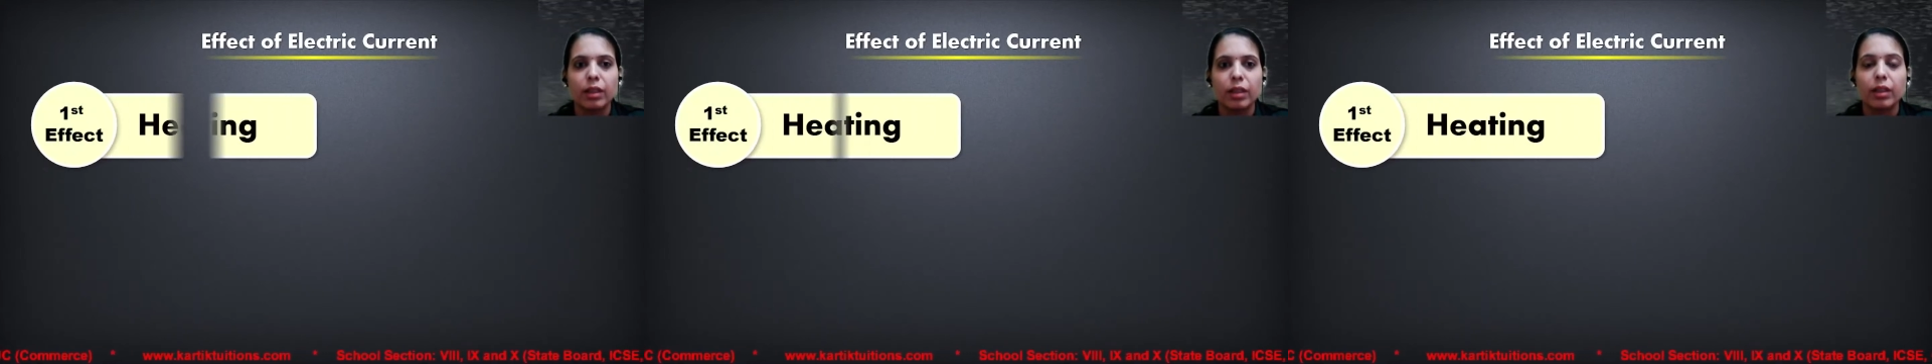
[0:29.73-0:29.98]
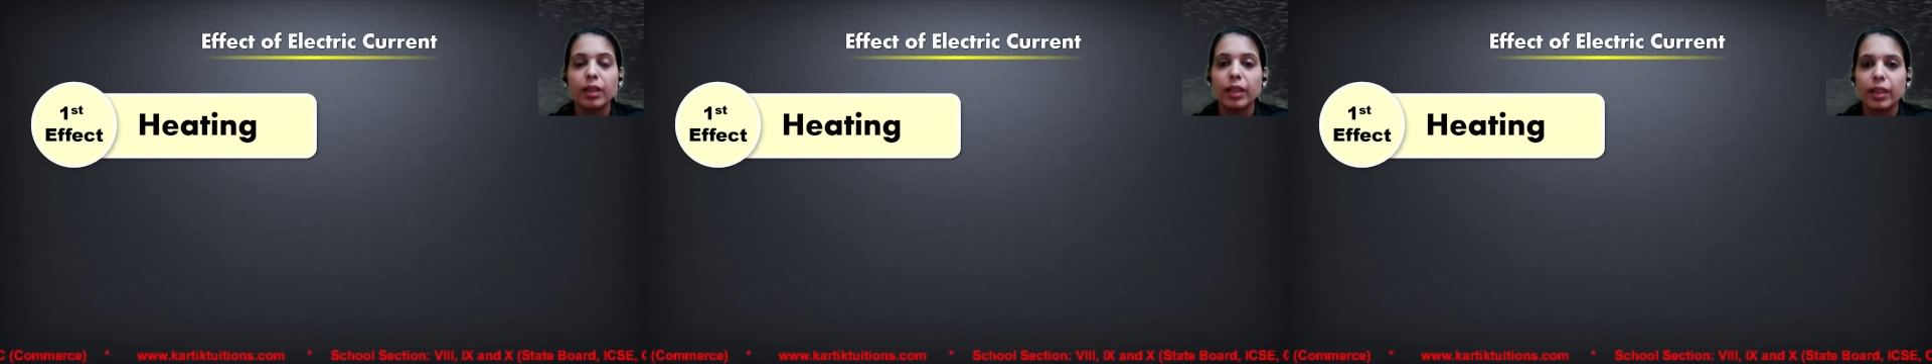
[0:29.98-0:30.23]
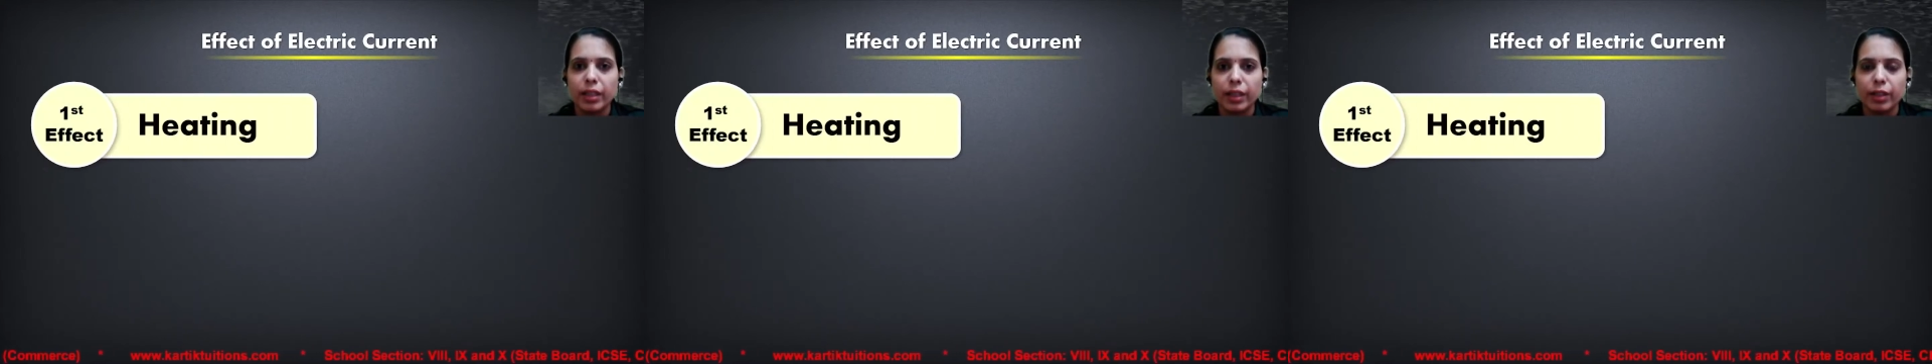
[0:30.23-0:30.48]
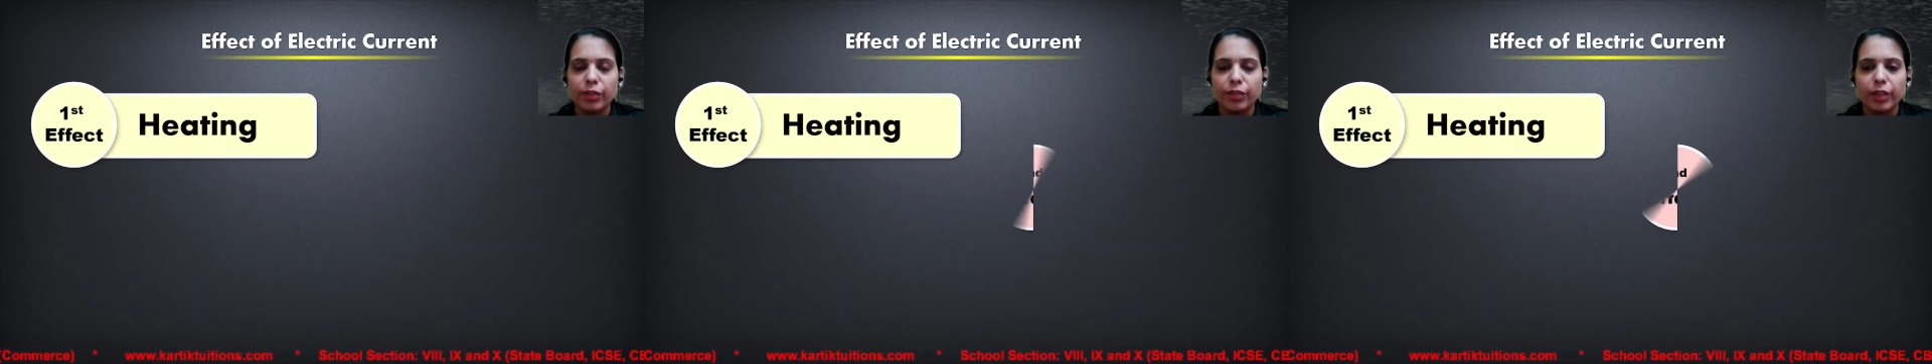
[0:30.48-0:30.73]
the
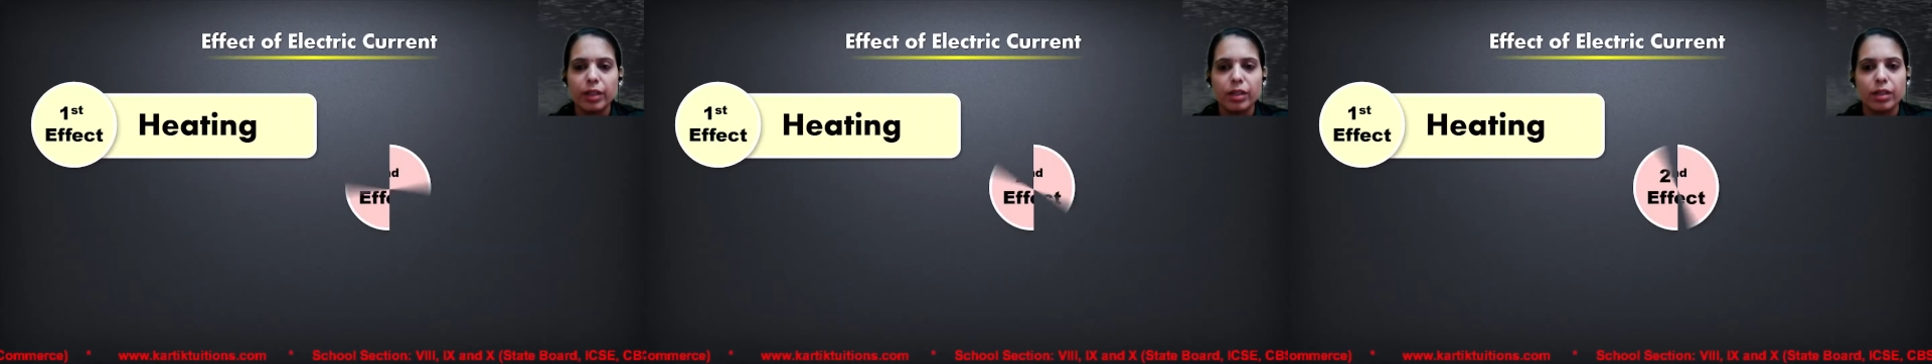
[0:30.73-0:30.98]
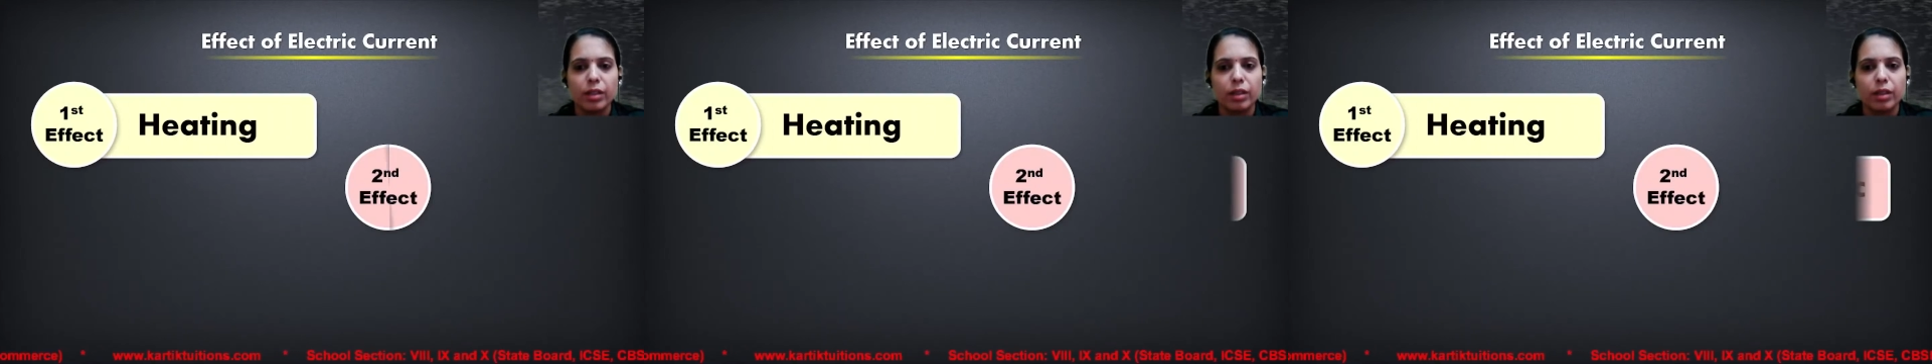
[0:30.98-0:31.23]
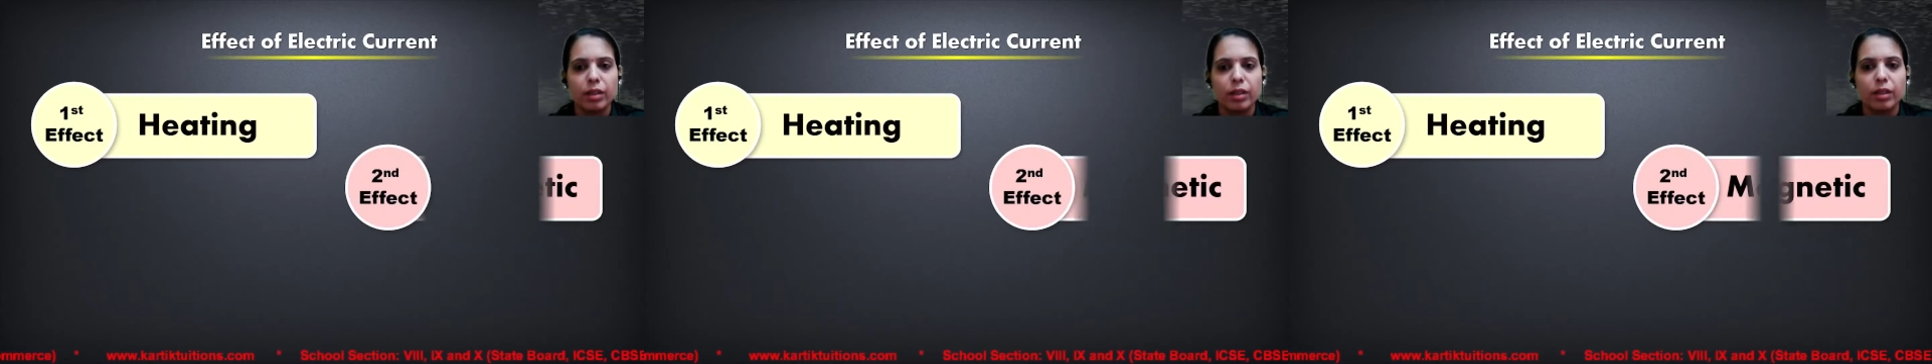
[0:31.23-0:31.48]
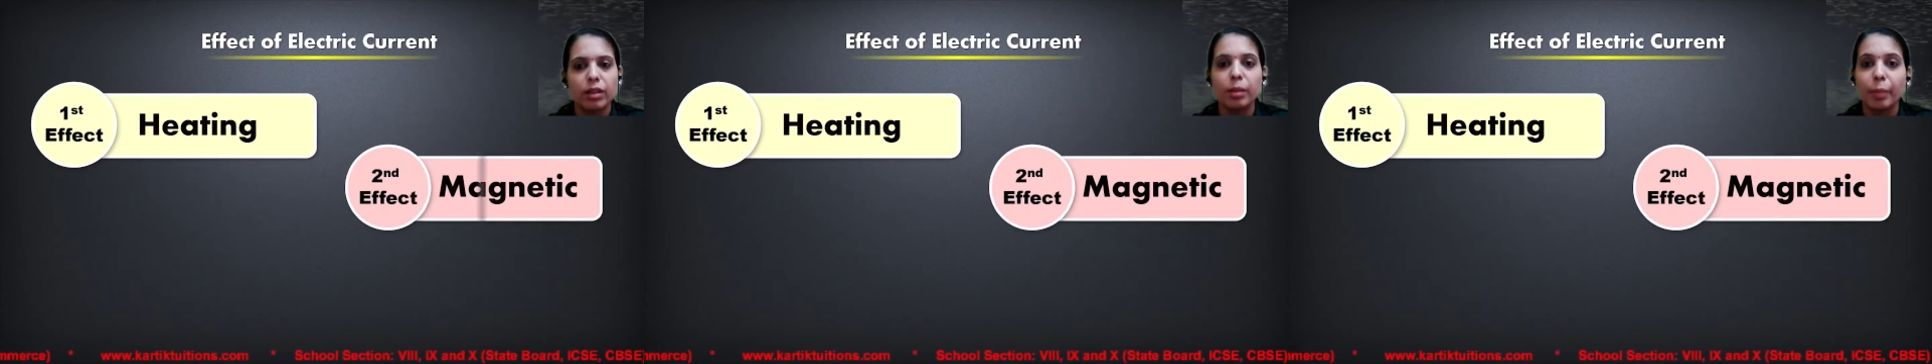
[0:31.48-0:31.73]
heating effect,
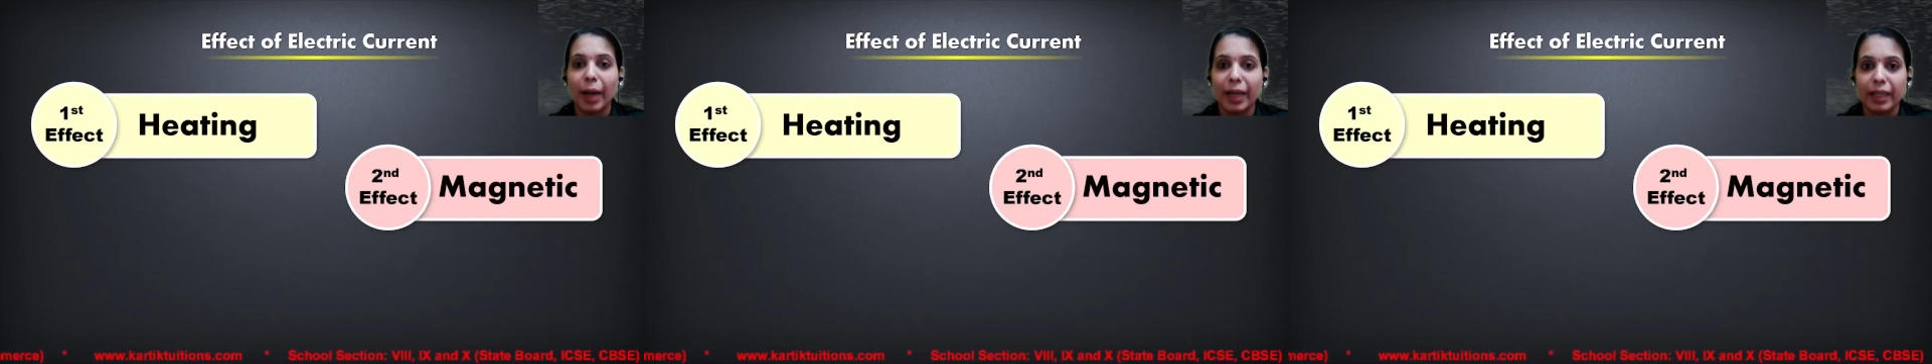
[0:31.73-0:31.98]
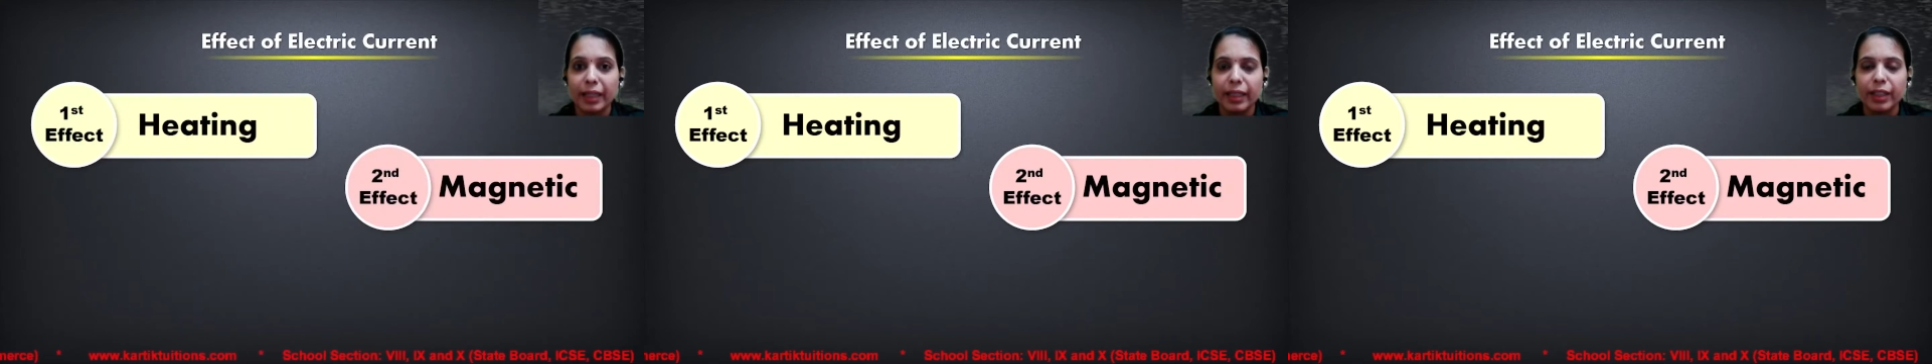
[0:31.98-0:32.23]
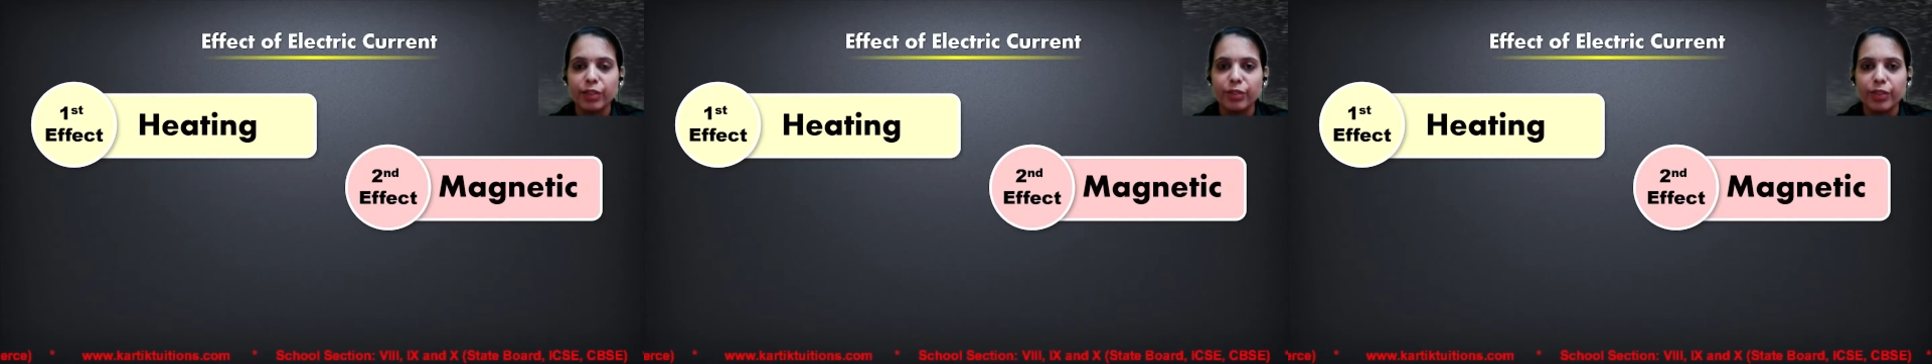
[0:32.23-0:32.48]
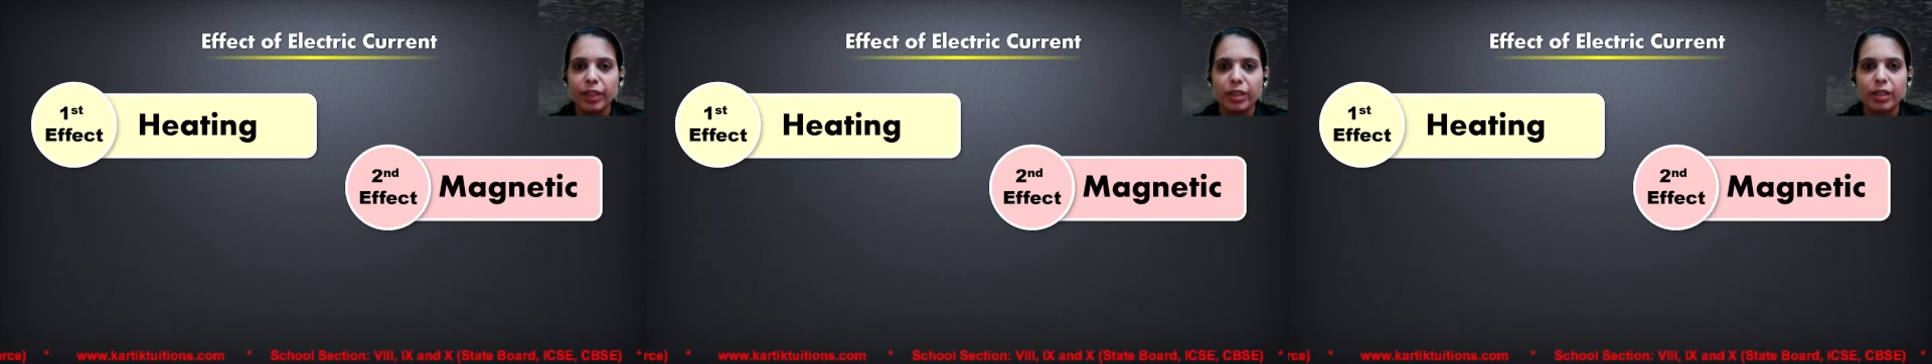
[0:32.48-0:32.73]
the magnetic
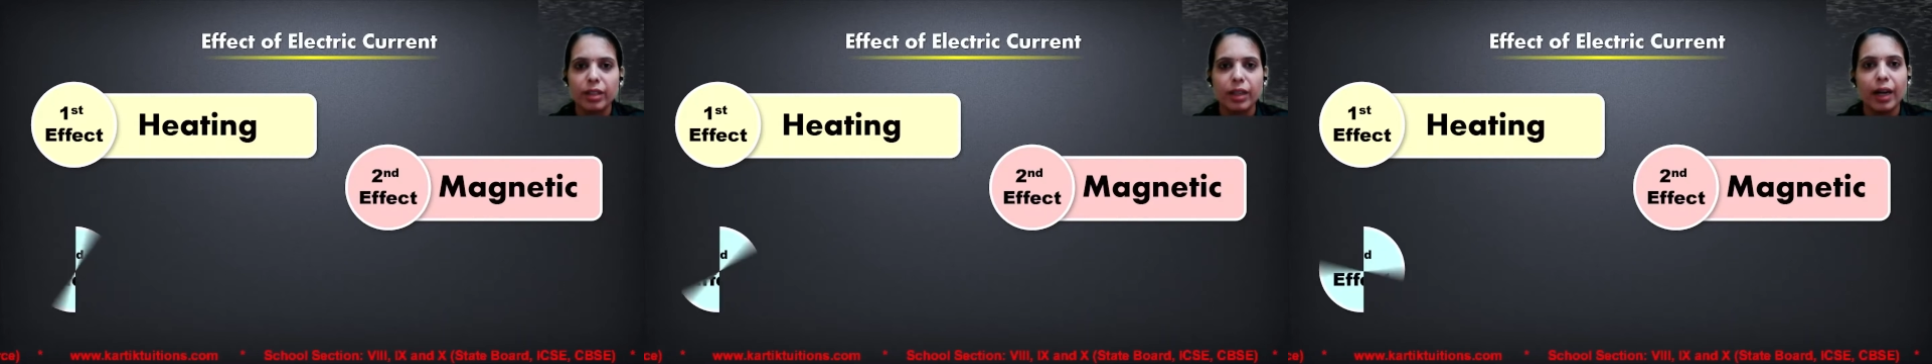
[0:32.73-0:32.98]
effect,